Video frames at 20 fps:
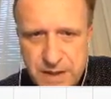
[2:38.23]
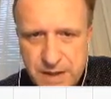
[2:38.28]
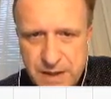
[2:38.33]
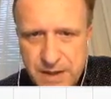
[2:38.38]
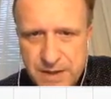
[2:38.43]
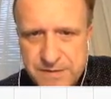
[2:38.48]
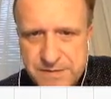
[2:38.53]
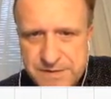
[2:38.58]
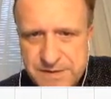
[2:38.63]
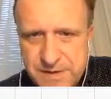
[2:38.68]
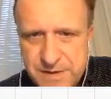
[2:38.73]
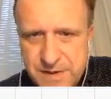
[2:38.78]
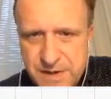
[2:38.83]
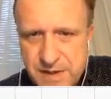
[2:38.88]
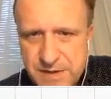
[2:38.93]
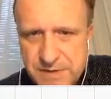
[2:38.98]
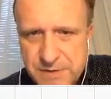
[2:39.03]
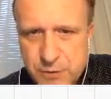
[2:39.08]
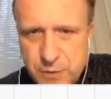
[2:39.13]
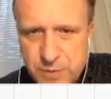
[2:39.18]
and c
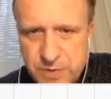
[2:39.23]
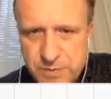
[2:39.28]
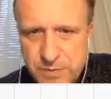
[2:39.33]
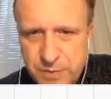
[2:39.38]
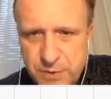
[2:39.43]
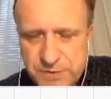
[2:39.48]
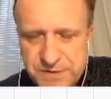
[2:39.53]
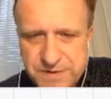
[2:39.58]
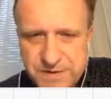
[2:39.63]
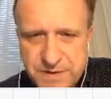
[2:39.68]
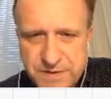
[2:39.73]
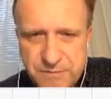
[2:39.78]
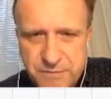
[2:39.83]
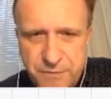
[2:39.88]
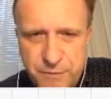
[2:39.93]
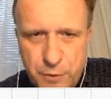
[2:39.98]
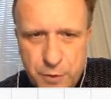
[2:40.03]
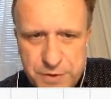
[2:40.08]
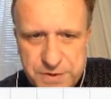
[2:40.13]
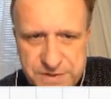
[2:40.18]
has to be positive
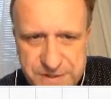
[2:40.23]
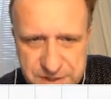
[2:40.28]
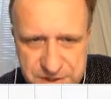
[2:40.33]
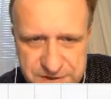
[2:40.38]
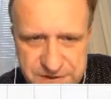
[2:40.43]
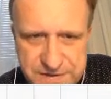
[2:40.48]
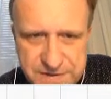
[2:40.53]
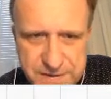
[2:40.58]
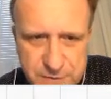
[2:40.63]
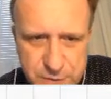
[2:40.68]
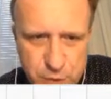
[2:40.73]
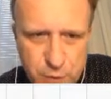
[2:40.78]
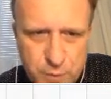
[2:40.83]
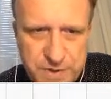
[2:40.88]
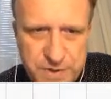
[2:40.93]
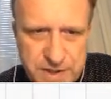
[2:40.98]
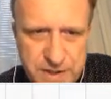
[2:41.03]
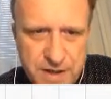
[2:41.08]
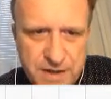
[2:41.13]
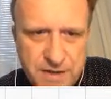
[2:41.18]
for this to
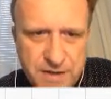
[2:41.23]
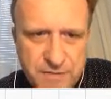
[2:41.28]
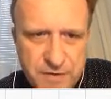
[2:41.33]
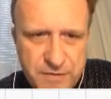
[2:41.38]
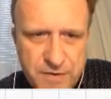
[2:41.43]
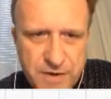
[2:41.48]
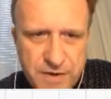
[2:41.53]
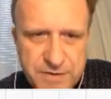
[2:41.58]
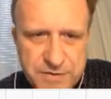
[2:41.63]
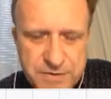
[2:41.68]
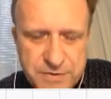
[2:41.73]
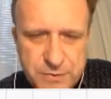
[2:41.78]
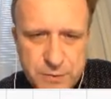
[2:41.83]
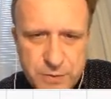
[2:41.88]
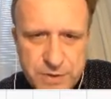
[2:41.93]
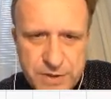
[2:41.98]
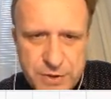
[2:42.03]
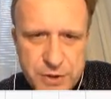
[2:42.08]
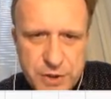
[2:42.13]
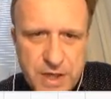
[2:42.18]
be equivalent
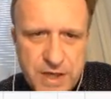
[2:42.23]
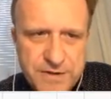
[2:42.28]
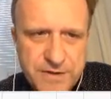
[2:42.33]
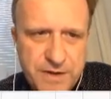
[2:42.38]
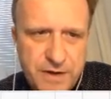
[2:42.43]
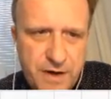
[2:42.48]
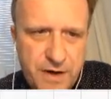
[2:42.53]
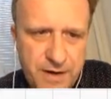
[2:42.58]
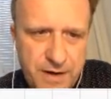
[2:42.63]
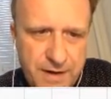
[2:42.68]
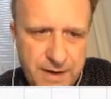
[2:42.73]
to each other.